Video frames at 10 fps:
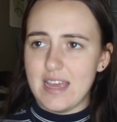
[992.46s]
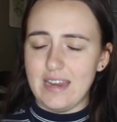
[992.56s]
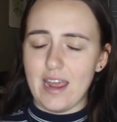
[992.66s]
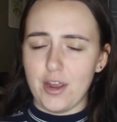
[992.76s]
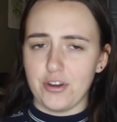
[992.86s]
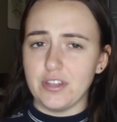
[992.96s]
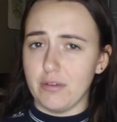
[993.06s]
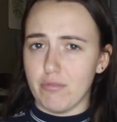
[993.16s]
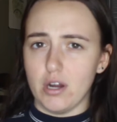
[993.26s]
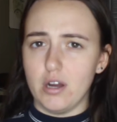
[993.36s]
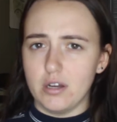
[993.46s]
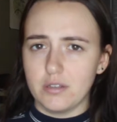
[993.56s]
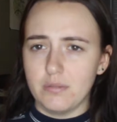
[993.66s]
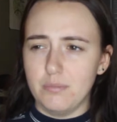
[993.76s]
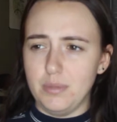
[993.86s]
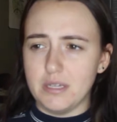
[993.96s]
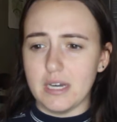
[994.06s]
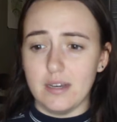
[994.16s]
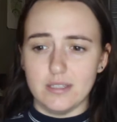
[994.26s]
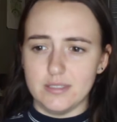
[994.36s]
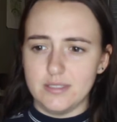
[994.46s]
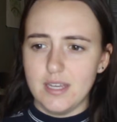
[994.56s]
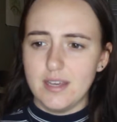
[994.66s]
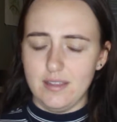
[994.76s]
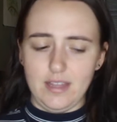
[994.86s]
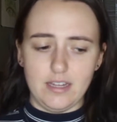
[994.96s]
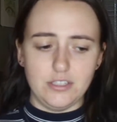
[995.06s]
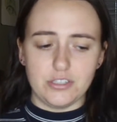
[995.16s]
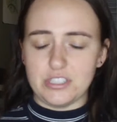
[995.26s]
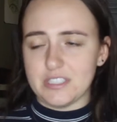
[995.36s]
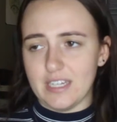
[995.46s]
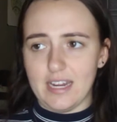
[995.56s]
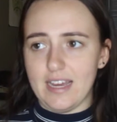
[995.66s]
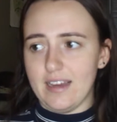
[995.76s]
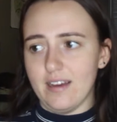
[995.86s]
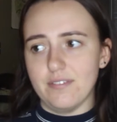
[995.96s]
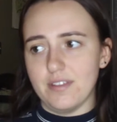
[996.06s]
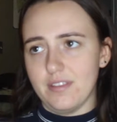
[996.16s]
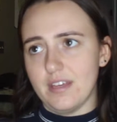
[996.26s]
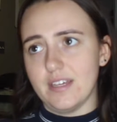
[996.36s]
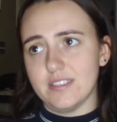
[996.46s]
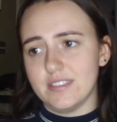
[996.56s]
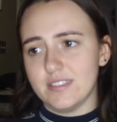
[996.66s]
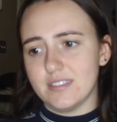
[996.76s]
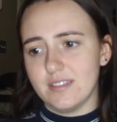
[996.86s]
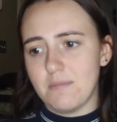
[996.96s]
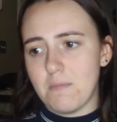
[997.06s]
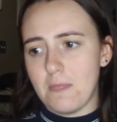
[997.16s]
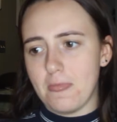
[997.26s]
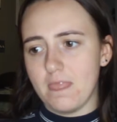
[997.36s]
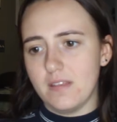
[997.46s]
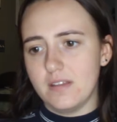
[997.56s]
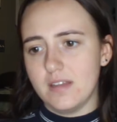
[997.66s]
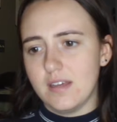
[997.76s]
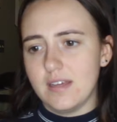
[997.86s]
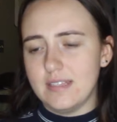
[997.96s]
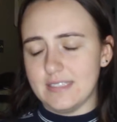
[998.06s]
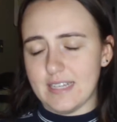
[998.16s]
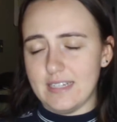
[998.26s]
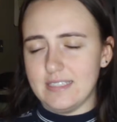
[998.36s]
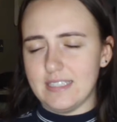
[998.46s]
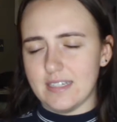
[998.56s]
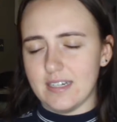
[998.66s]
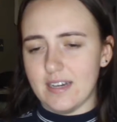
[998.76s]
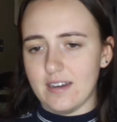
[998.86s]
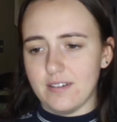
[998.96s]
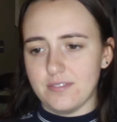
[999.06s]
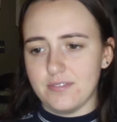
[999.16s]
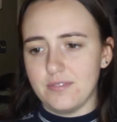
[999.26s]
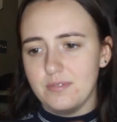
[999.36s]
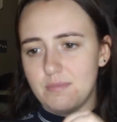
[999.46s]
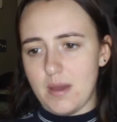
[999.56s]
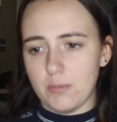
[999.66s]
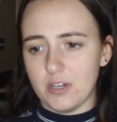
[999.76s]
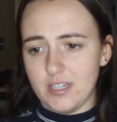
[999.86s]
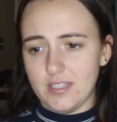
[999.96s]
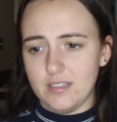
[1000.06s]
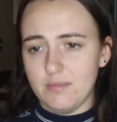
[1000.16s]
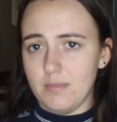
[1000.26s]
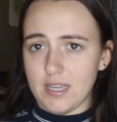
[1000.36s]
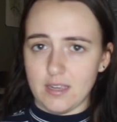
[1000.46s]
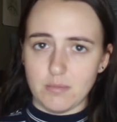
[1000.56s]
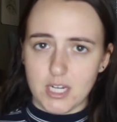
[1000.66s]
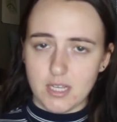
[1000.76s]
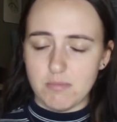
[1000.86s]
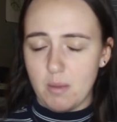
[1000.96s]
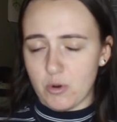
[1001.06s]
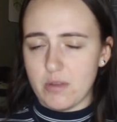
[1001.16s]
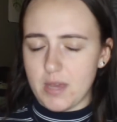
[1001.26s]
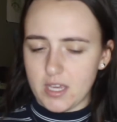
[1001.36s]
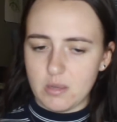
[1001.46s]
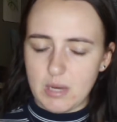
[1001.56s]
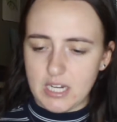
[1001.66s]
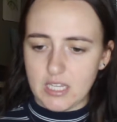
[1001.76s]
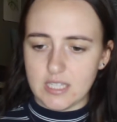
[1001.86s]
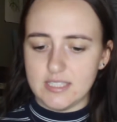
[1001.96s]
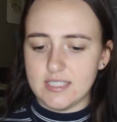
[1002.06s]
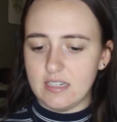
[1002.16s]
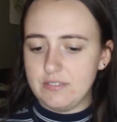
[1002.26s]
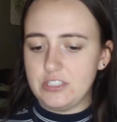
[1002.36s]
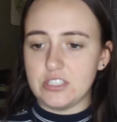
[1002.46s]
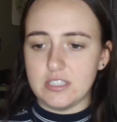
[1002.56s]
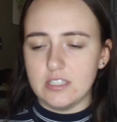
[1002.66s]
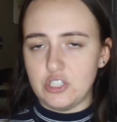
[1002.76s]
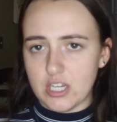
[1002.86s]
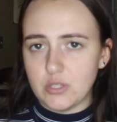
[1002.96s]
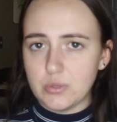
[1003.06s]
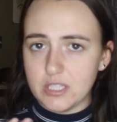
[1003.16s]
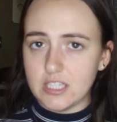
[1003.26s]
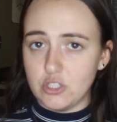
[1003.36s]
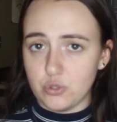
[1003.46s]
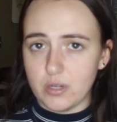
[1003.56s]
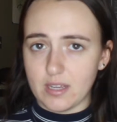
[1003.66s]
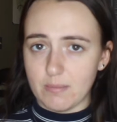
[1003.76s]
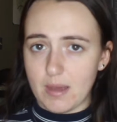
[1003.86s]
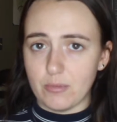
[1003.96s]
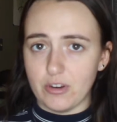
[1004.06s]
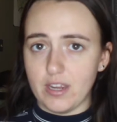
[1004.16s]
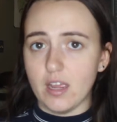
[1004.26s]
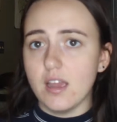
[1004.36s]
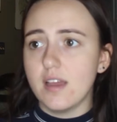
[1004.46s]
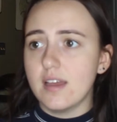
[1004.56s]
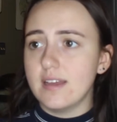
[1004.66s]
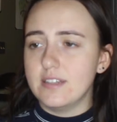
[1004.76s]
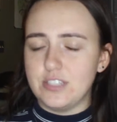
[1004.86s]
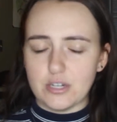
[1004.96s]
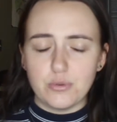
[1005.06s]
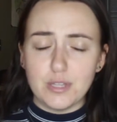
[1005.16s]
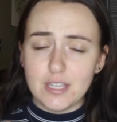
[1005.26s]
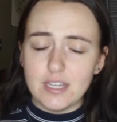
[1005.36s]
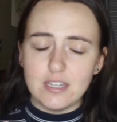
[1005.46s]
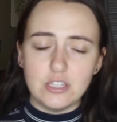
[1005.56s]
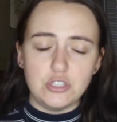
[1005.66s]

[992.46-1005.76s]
inherently wrong, because then you're just gonna have this idea of memory making money, instead of just genuinely enjoying a memory, genuinely